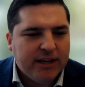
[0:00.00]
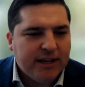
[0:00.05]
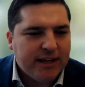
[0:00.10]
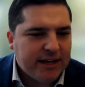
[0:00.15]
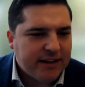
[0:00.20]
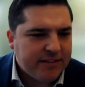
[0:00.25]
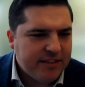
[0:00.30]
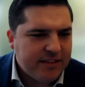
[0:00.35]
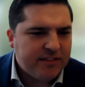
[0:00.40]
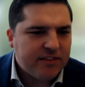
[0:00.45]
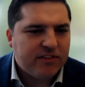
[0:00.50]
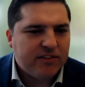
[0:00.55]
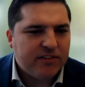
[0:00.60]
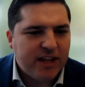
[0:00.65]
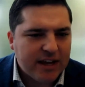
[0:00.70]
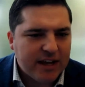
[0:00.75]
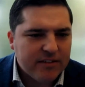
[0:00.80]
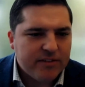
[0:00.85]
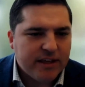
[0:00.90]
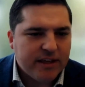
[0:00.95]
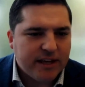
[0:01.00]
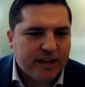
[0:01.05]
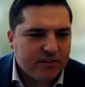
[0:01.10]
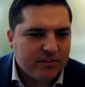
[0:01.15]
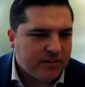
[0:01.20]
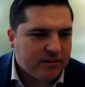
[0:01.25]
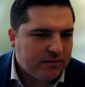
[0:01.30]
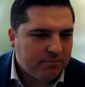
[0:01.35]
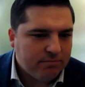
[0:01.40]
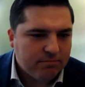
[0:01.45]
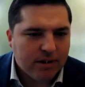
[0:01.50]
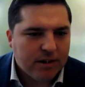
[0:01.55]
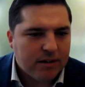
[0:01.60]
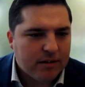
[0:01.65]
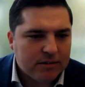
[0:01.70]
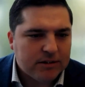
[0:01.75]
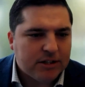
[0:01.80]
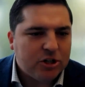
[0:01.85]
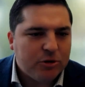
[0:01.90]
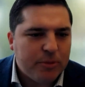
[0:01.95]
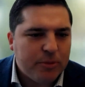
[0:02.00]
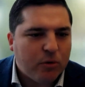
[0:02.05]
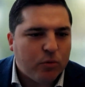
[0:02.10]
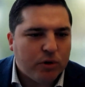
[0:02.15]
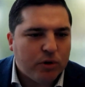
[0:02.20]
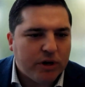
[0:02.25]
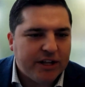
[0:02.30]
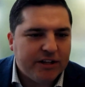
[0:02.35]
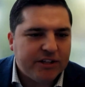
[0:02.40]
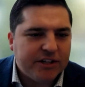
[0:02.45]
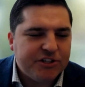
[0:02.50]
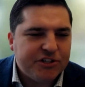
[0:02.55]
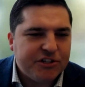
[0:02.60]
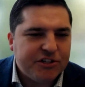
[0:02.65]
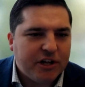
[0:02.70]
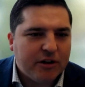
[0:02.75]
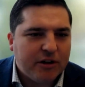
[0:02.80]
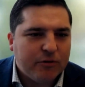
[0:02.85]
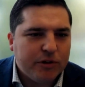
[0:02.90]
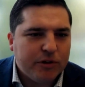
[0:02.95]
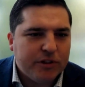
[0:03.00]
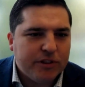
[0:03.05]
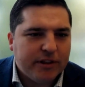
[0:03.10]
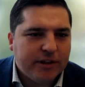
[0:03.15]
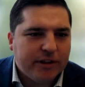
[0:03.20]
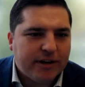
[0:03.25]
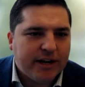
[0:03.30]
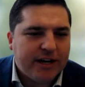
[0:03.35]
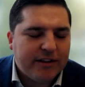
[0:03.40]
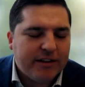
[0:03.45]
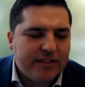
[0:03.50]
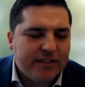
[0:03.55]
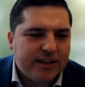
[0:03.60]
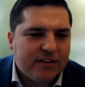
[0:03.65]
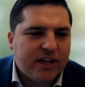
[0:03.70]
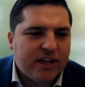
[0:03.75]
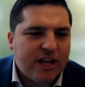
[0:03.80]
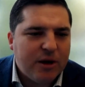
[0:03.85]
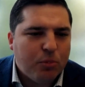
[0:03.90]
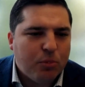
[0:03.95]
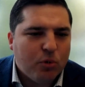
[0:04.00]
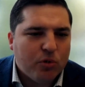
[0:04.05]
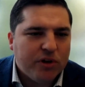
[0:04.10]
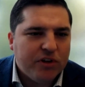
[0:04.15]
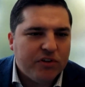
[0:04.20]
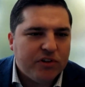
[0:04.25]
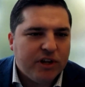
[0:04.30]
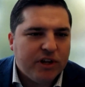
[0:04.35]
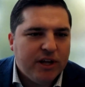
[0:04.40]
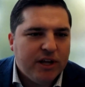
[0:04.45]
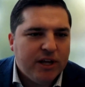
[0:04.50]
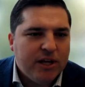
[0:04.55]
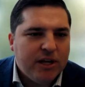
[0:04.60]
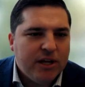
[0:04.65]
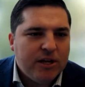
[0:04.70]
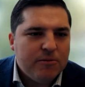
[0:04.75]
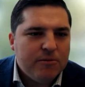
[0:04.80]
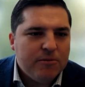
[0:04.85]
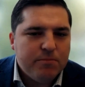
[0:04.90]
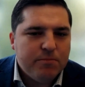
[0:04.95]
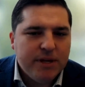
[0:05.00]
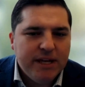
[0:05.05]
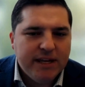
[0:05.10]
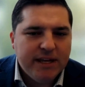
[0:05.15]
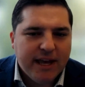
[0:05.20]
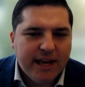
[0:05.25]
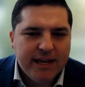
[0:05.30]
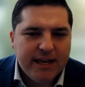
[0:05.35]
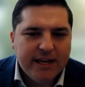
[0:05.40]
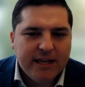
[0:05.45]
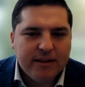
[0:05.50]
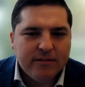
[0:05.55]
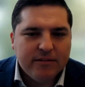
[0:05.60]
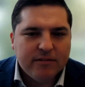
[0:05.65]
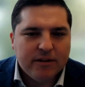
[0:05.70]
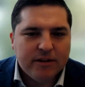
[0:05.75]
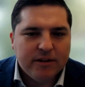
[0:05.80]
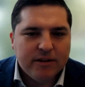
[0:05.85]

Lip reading: And I think the second thing is a little bit what I touched on with the kind of the example is being a